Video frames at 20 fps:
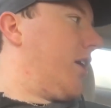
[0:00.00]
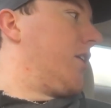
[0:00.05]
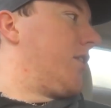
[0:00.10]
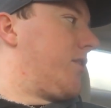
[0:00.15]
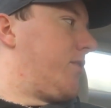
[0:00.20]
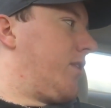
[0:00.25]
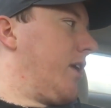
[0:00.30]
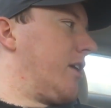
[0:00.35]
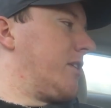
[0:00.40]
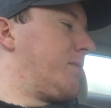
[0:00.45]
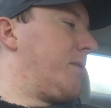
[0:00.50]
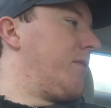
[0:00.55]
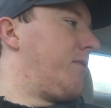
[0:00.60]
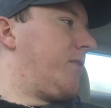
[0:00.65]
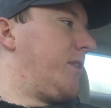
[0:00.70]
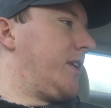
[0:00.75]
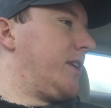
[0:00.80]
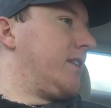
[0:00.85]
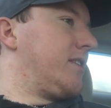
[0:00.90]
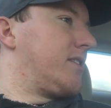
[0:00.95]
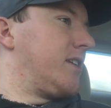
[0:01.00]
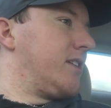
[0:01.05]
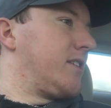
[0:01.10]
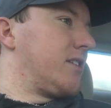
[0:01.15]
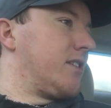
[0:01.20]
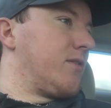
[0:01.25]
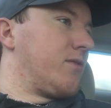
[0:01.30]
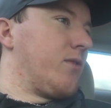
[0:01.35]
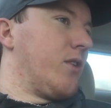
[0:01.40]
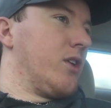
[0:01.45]
a, uh, I spent 50 cents
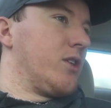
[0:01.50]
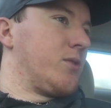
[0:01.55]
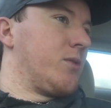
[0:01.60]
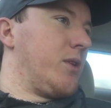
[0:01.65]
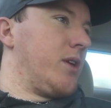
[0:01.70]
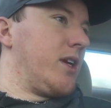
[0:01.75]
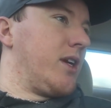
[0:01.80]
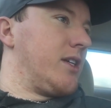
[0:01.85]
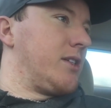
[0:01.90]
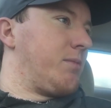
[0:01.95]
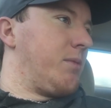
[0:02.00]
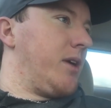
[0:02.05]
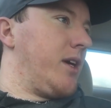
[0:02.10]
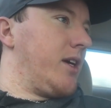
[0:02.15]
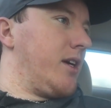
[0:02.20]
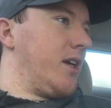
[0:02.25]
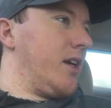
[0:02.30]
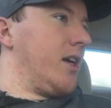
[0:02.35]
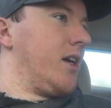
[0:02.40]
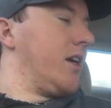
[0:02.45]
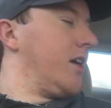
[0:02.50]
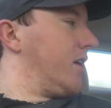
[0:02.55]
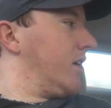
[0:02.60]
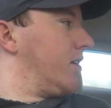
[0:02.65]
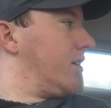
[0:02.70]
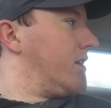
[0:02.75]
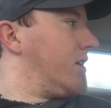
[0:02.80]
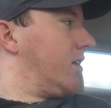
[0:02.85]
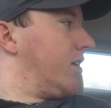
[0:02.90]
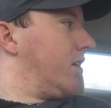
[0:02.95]
at the first one. I spent
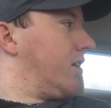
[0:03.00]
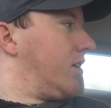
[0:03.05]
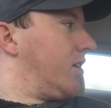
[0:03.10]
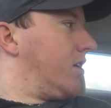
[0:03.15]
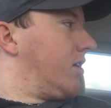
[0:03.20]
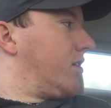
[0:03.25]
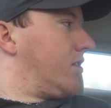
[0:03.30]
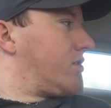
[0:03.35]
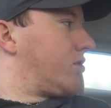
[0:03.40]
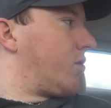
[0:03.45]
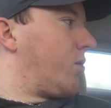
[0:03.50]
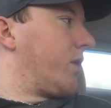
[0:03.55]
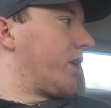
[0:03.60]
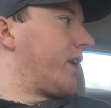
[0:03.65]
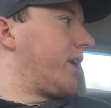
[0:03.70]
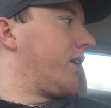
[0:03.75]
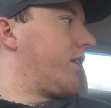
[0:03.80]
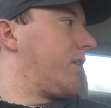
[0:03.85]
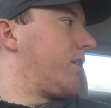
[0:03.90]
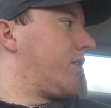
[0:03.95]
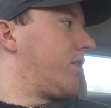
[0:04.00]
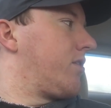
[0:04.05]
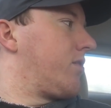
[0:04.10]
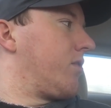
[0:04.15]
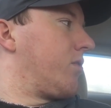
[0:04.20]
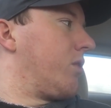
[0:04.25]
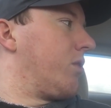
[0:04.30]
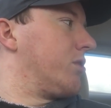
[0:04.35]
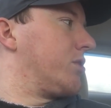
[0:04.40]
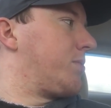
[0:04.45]
20, 20.
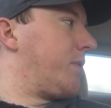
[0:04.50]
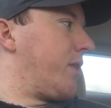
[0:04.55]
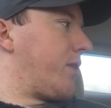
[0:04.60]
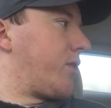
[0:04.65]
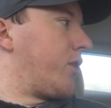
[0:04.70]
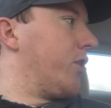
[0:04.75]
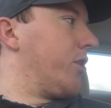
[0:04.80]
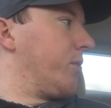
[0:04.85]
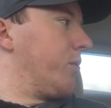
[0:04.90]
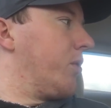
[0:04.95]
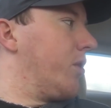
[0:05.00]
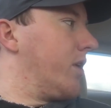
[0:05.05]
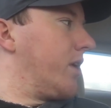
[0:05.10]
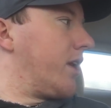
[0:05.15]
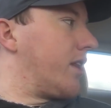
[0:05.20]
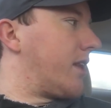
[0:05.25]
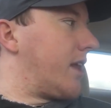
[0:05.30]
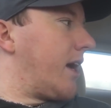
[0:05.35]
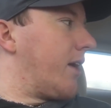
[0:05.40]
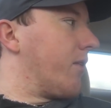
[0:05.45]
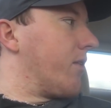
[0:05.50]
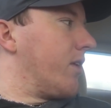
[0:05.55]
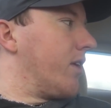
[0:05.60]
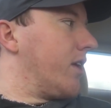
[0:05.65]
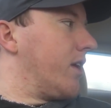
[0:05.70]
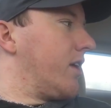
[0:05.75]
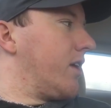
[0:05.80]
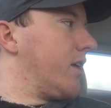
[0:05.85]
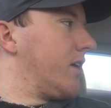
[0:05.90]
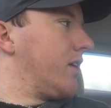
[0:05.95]
Well, we spent 31 at that
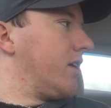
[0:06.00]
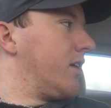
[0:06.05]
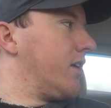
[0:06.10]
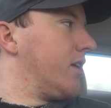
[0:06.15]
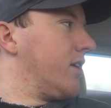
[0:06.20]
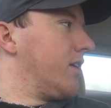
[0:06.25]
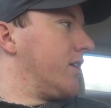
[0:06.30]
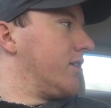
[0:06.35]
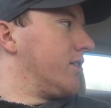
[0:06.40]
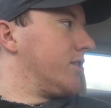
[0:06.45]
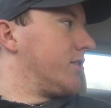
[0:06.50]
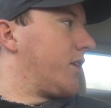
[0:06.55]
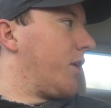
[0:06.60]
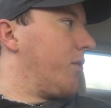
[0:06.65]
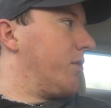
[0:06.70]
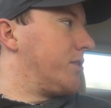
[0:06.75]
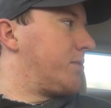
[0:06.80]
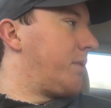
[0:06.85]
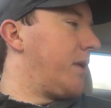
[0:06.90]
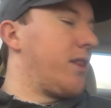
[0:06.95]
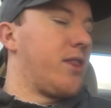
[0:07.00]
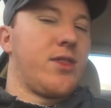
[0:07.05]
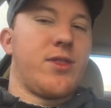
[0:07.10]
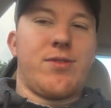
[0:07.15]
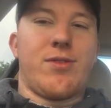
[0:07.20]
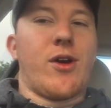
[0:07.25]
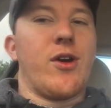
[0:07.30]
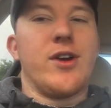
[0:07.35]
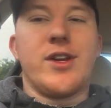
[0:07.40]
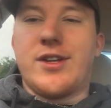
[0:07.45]
one. So we spent
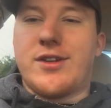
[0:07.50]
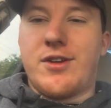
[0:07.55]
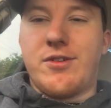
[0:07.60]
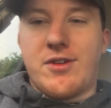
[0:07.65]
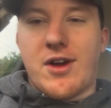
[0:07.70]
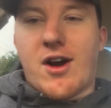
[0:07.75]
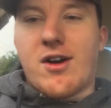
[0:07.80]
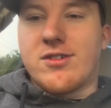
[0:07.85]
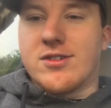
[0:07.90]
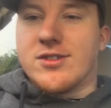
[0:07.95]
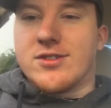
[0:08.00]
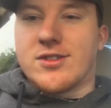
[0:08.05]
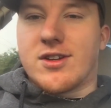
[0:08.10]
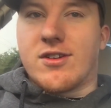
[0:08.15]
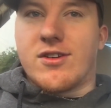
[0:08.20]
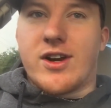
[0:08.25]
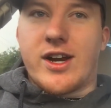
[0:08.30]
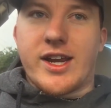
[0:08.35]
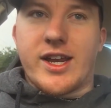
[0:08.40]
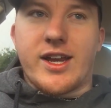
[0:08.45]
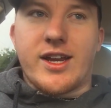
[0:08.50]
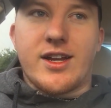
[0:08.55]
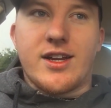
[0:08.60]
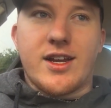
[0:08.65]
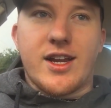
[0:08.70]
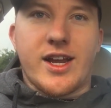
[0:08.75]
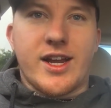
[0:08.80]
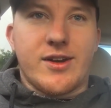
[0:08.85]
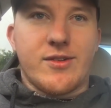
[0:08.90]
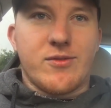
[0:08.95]
$32 already,
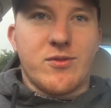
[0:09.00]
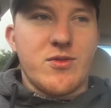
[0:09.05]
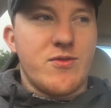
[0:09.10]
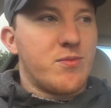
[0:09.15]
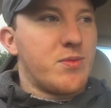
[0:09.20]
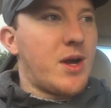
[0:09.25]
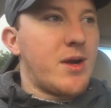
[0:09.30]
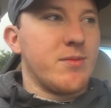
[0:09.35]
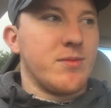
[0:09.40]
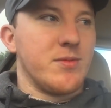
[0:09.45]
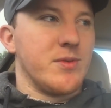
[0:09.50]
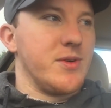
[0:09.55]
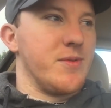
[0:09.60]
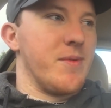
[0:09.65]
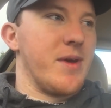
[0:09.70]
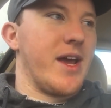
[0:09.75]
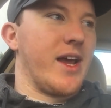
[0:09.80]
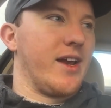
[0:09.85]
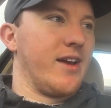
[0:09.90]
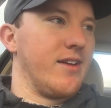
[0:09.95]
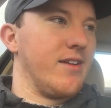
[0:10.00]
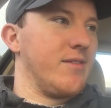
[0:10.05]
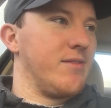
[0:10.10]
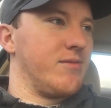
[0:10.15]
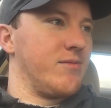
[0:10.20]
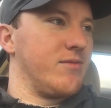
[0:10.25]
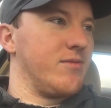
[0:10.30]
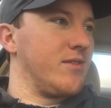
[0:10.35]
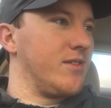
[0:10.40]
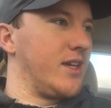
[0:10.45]
and we've probably made
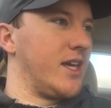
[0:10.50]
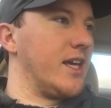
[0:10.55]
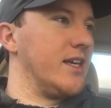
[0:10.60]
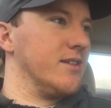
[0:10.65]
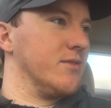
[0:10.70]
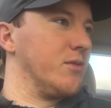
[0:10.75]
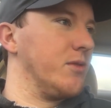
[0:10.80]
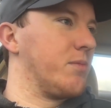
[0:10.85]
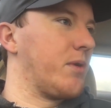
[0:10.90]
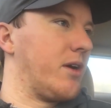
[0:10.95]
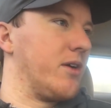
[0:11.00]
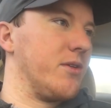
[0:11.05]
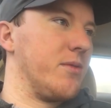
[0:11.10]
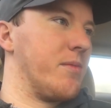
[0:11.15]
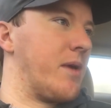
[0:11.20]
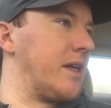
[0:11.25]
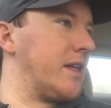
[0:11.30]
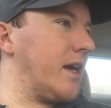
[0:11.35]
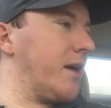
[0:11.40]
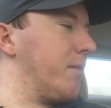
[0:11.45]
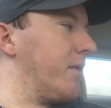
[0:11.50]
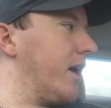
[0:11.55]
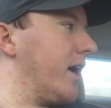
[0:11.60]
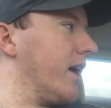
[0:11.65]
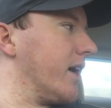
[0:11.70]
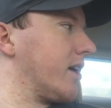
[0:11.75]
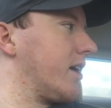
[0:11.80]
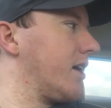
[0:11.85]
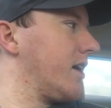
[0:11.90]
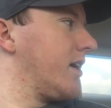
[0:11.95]
we probably made we'll that
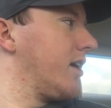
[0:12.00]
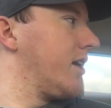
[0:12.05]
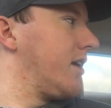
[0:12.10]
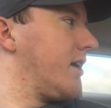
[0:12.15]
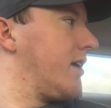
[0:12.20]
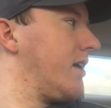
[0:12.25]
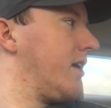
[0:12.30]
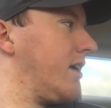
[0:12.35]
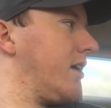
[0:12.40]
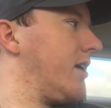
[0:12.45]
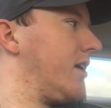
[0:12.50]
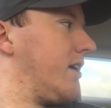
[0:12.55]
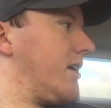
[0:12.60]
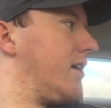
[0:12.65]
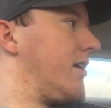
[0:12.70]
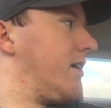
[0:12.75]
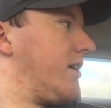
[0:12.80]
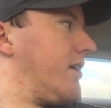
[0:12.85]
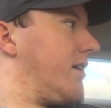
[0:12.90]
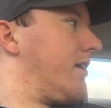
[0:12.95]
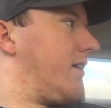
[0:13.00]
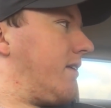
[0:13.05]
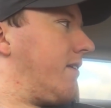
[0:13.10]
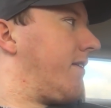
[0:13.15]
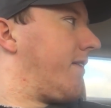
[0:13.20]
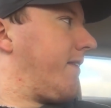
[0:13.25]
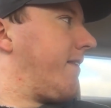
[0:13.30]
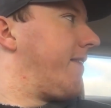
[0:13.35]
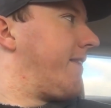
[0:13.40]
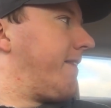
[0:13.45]
back. all the matchboxes and
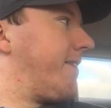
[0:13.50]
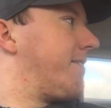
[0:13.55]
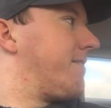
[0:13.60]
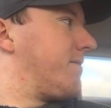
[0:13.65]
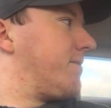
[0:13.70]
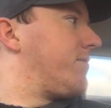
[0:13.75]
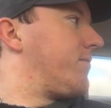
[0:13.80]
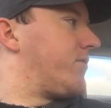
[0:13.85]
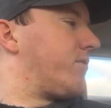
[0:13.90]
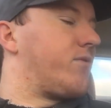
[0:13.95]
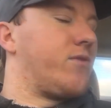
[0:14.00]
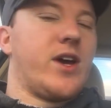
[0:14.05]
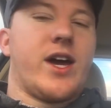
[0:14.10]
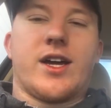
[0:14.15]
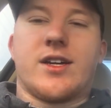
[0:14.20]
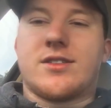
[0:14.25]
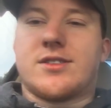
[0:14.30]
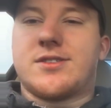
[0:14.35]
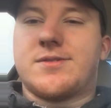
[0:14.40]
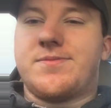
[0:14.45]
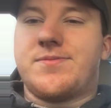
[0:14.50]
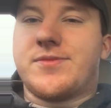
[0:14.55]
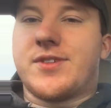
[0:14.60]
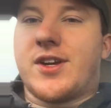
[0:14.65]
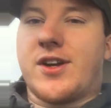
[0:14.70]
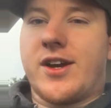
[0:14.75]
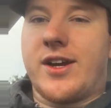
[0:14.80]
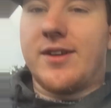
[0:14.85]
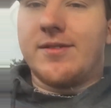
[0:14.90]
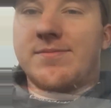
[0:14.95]
comics and shit. Facts.
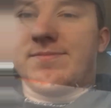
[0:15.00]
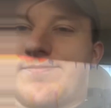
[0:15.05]
All right.